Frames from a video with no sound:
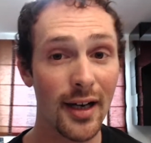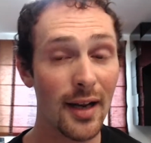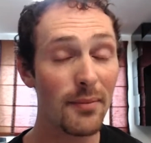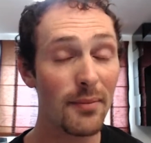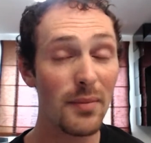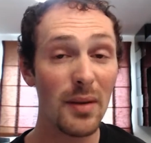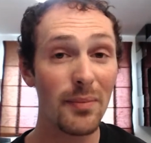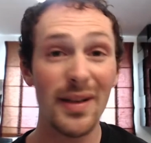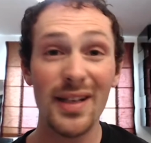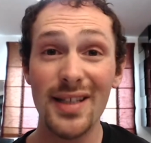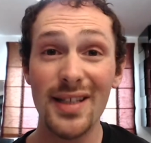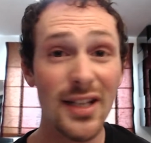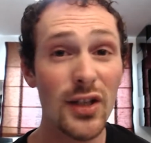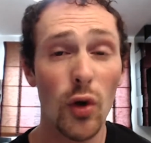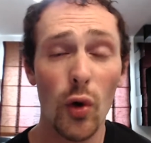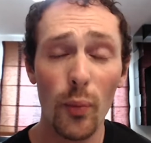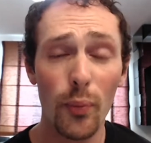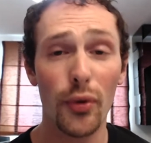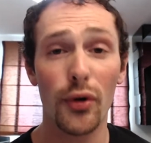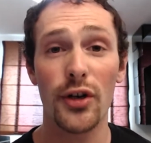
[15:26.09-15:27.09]
can be business
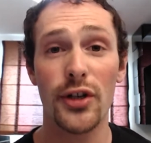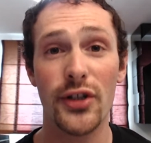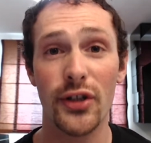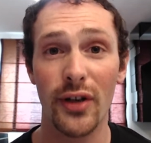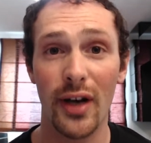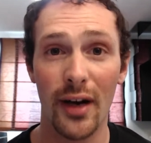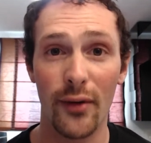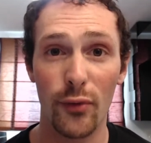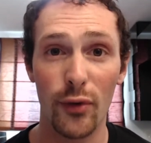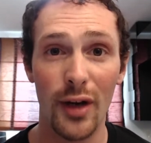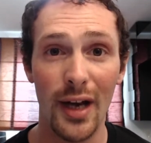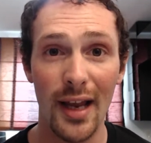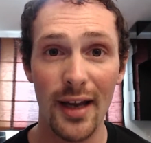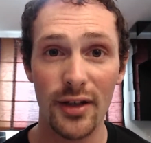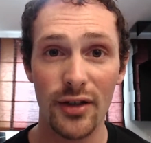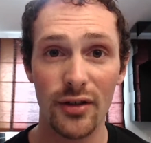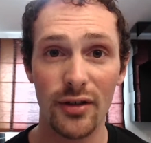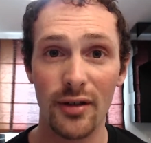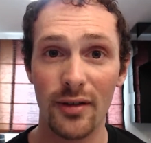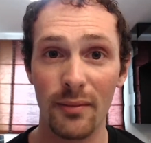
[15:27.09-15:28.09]
or personal
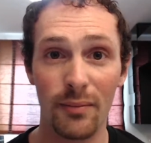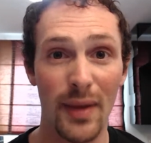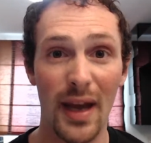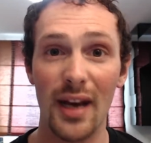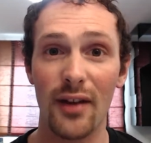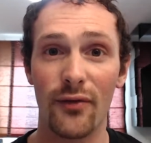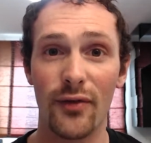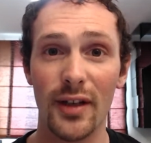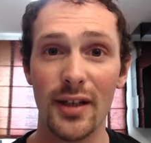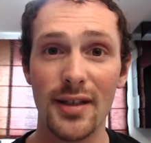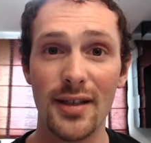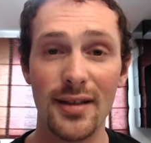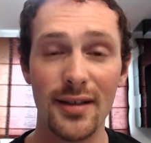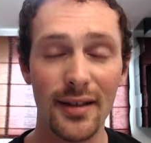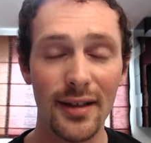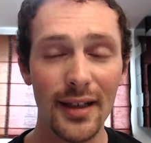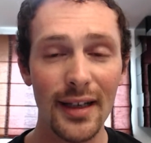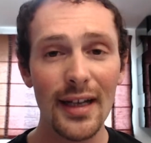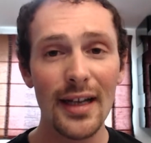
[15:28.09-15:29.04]
relation benefits.